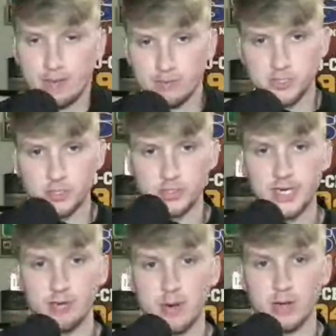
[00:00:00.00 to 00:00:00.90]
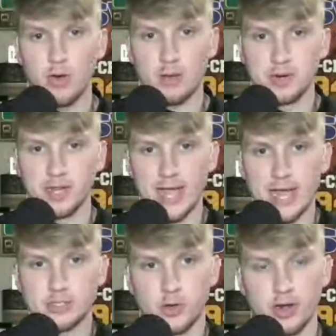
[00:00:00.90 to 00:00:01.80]
Happy Tuesday, everybody. Welcome to
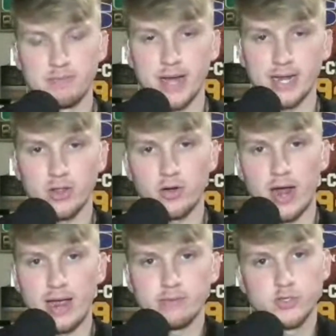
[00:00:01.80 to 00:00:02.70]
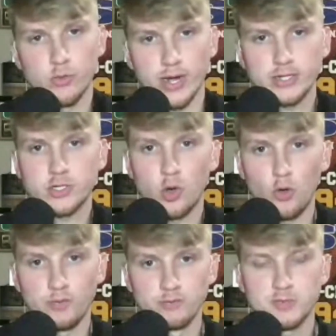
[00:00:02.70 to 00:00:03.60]
Locked On Baylor. I'm Drake
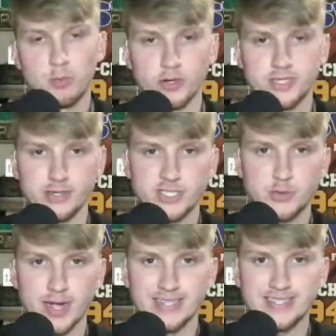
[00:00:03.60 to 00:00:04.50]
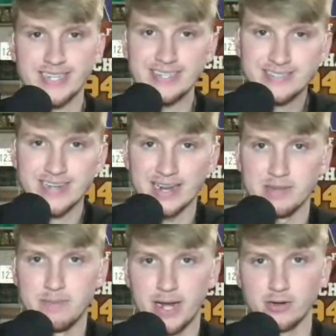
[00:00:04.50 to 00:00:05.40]
Toll from Sports Illustrated's
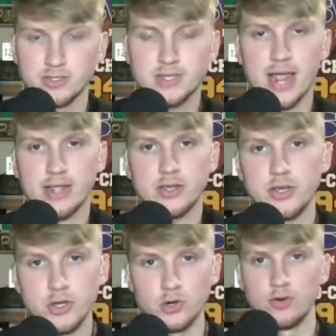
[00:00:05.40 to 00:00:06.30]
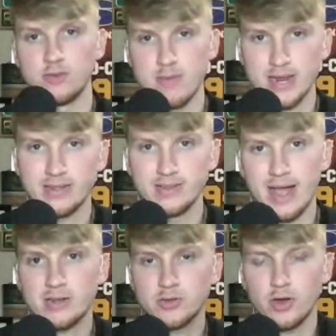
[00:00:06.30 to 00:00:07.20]
Inside the Bears. Thank you for making
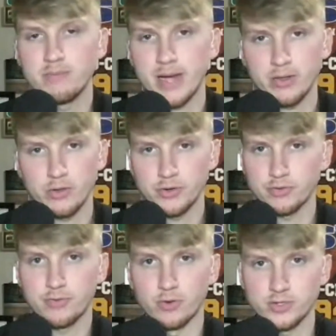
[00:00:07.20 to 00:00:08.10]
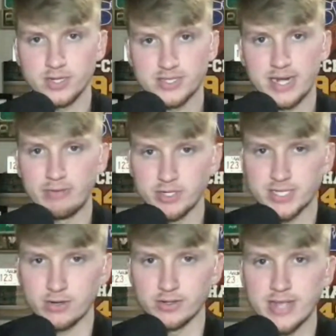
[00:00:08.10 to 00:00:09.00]
Locked On Baylor your first listen every
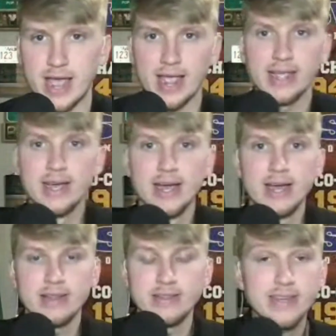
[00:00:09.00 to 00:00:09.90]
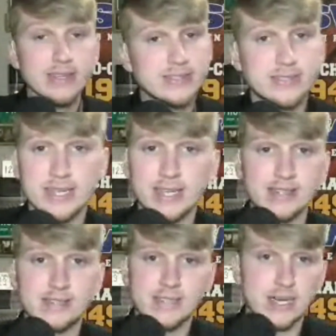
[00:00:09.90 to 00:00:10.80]
single day. This
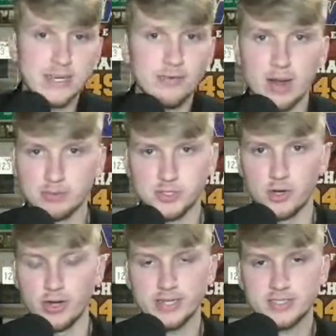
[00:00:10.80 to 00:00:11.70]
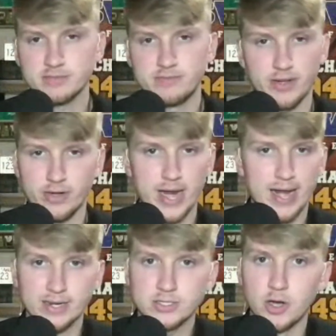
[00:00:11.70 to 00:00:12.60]
is a different episode. It's
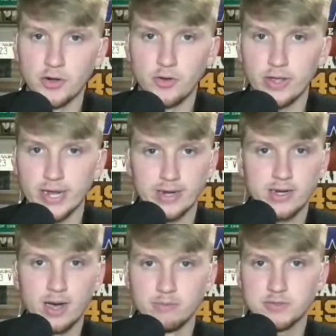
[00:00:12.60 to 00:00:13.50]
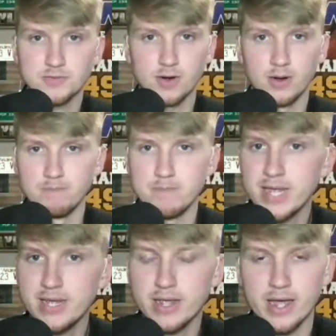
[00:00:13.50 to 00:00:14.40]
very anecdotal. It comes from
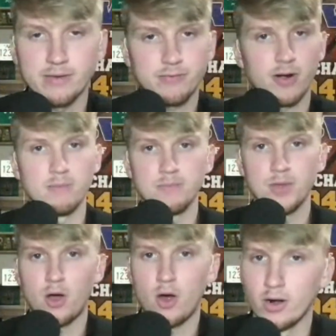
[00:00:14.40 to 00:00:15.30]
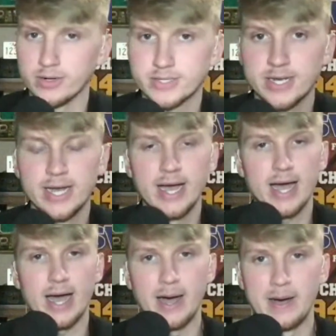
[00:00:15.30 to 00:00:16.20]
me and from the heart.
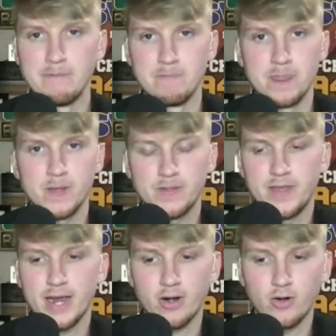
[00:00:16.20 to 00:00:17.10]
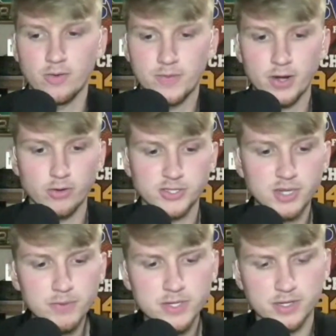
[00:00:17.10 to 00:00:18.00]
Um, there, there is
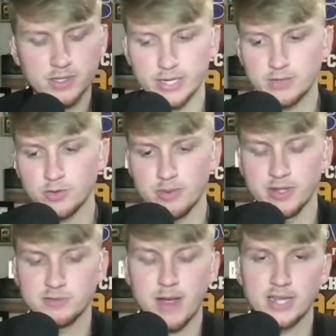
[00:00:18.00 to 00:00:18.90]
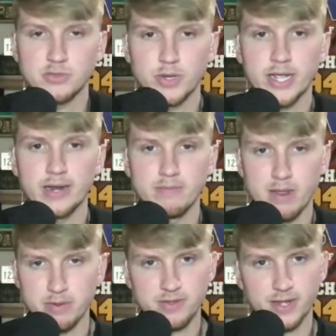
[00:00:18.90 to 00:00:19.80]
something that clicked with me this past weekend that
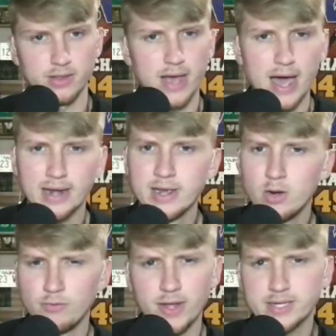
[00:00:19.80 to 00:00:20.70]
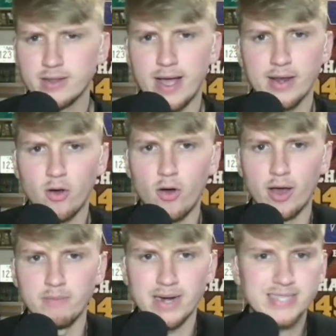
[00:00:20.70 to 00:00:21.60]
made me think a lot, reflect a lot
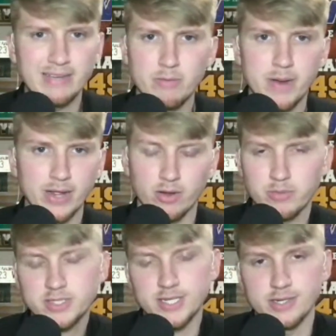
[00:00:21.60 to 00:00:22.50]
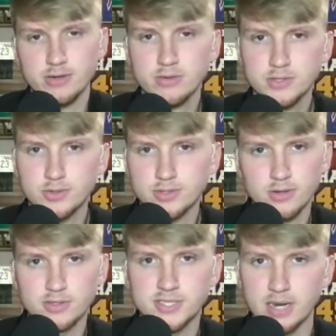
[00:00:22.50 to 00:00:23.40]
on my time at Baylor. I'm a senior, so
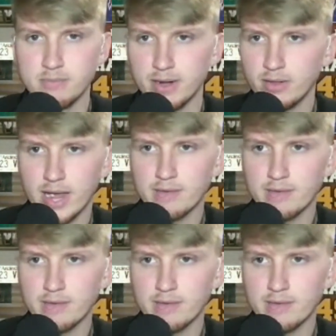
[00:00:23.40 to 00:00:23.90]
it's a little sentimental.